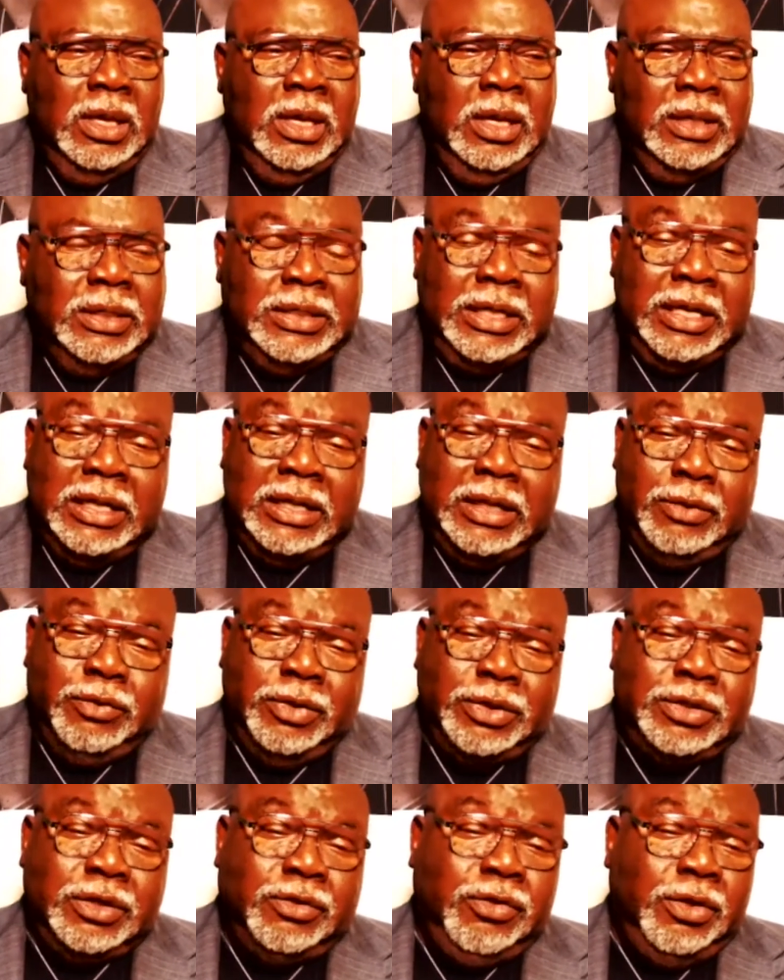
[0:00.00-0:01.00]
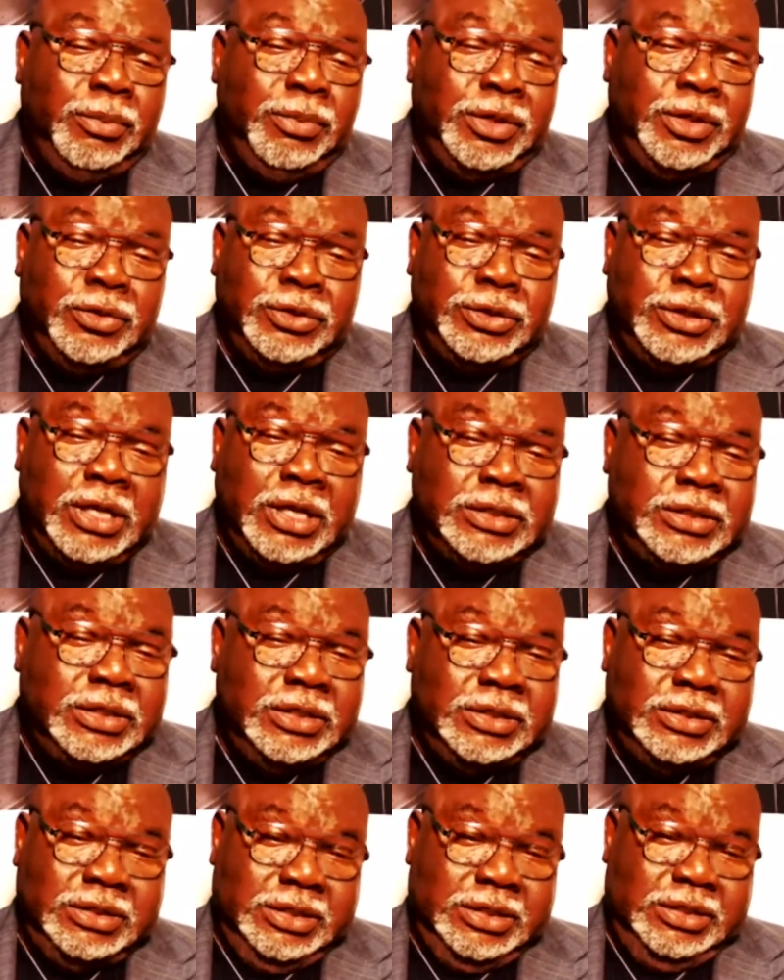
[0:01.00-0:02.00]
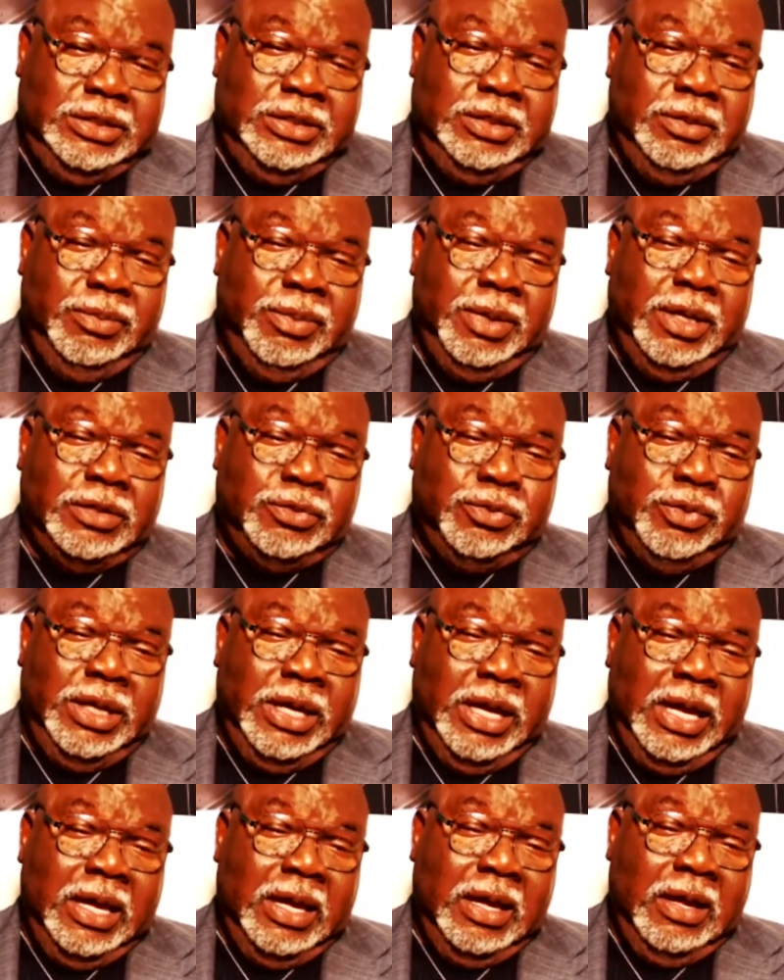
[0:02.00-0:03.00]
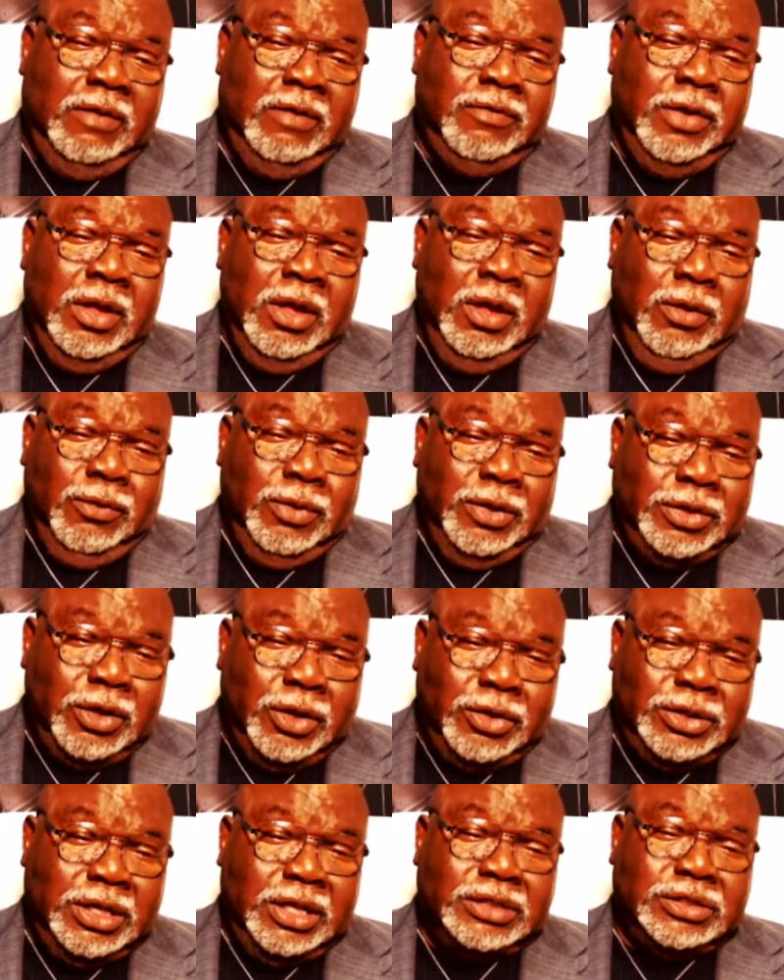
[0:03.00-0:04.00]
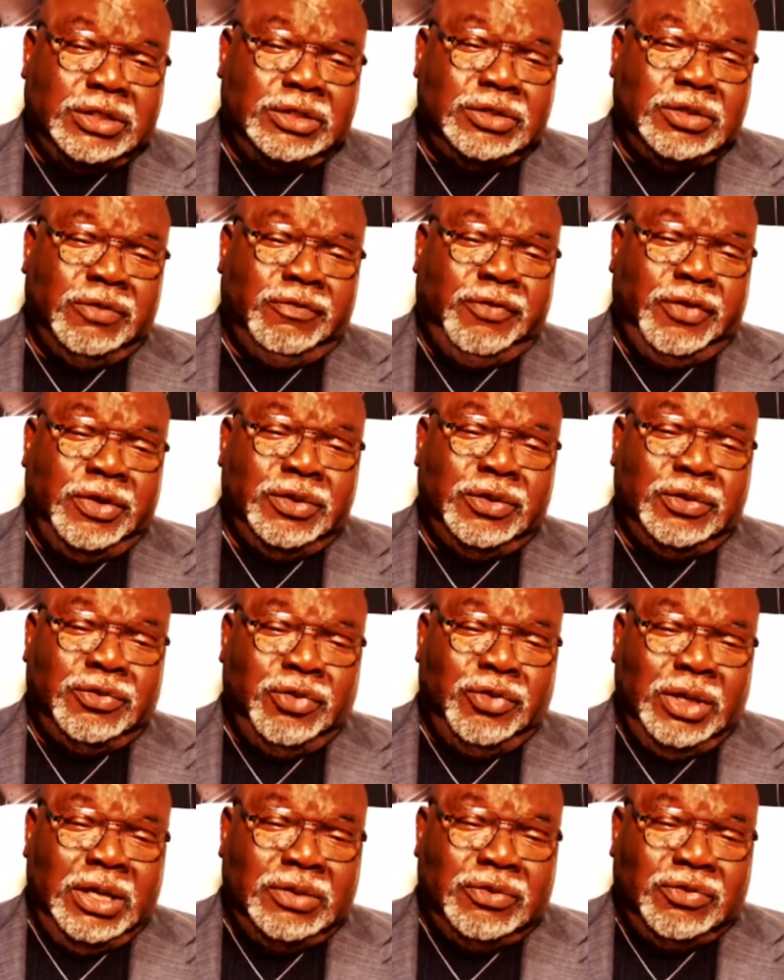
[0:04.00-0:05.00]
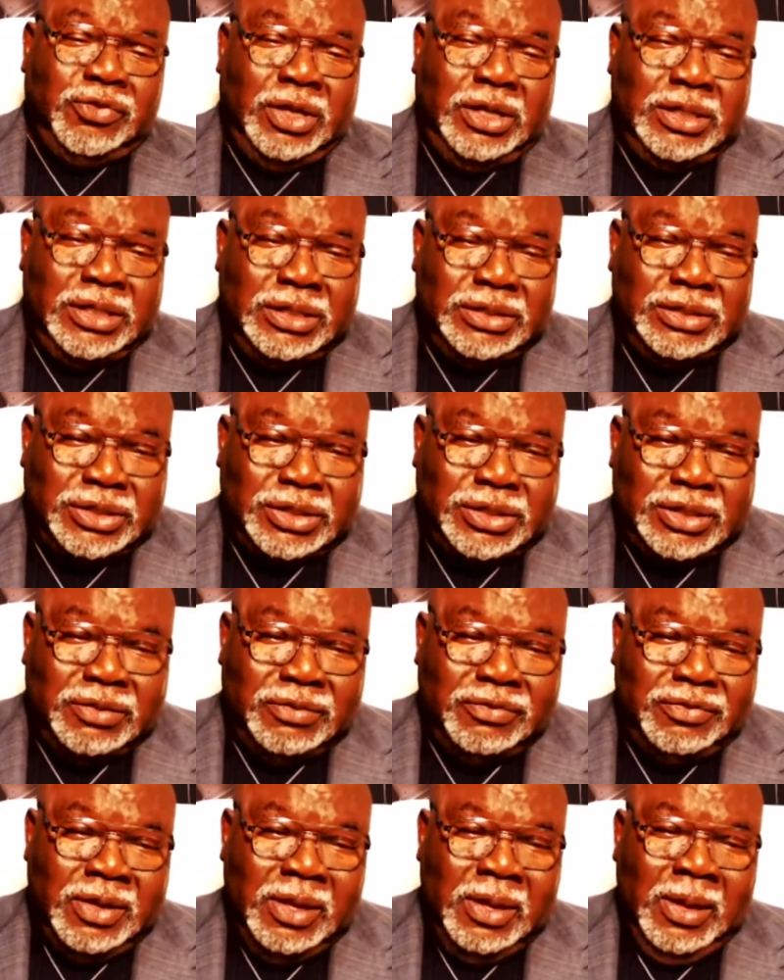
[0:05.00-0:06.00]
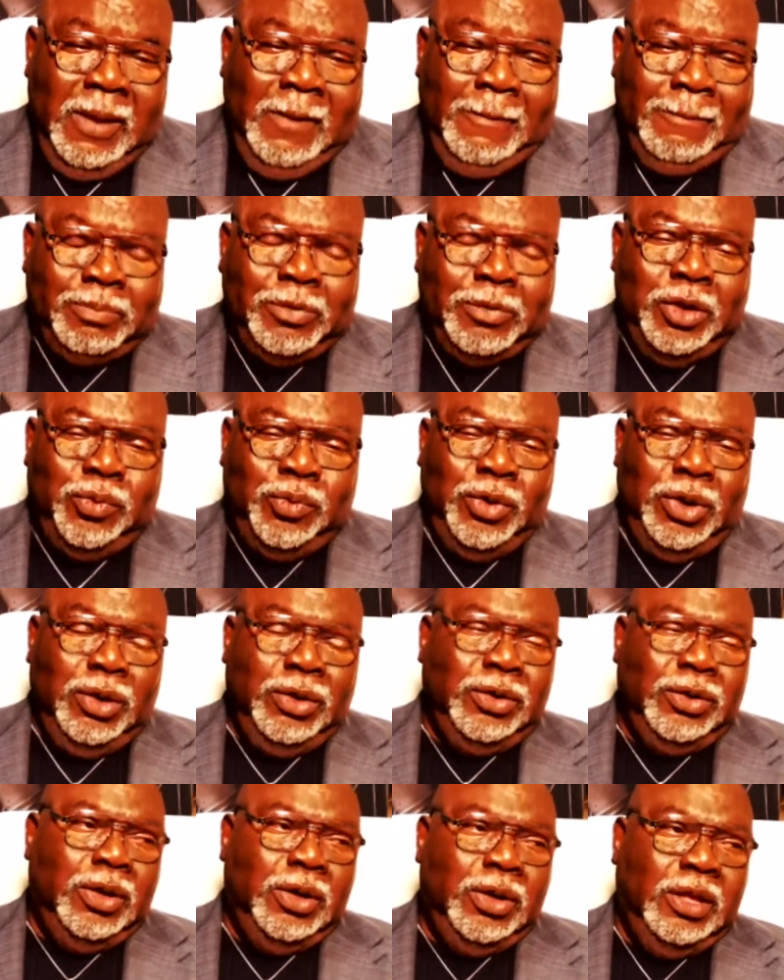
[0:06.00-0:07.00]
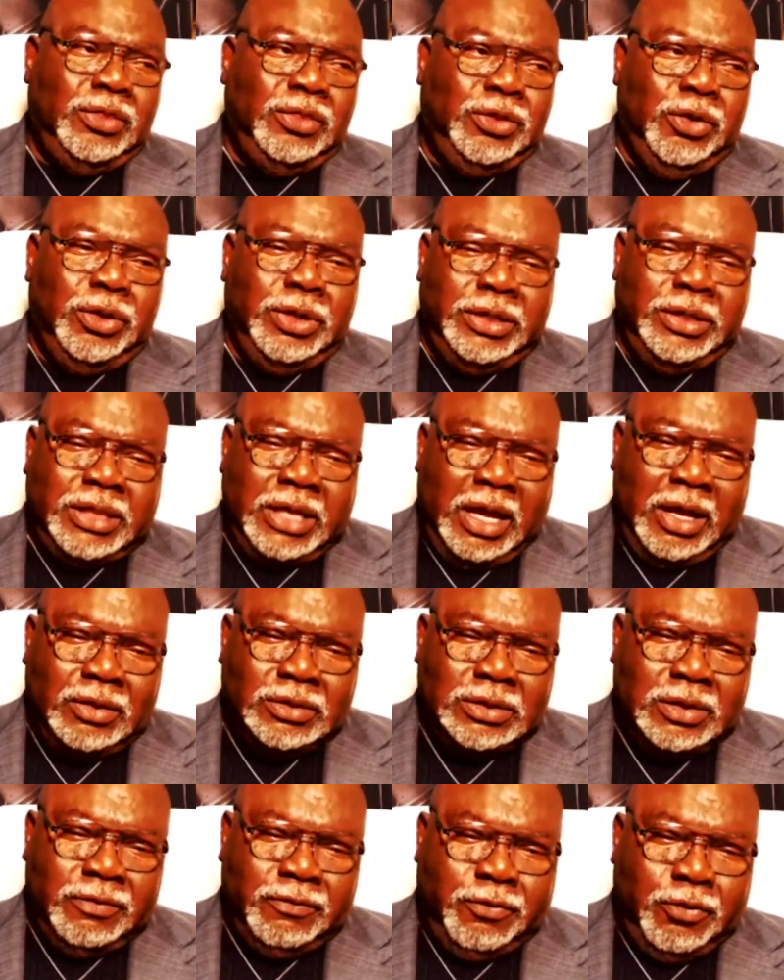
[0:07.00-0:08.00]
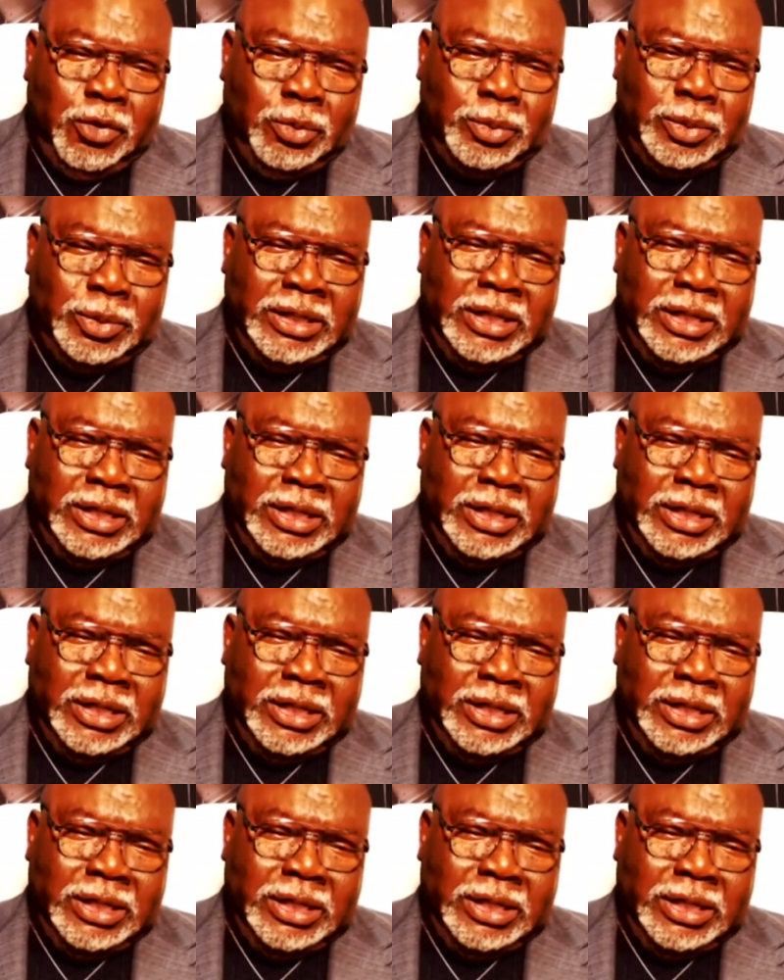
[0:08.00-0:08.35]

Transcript: dealing with the criminal justice system as we have with our Texas Offenders Reentry Initiative, where 30,000 formerly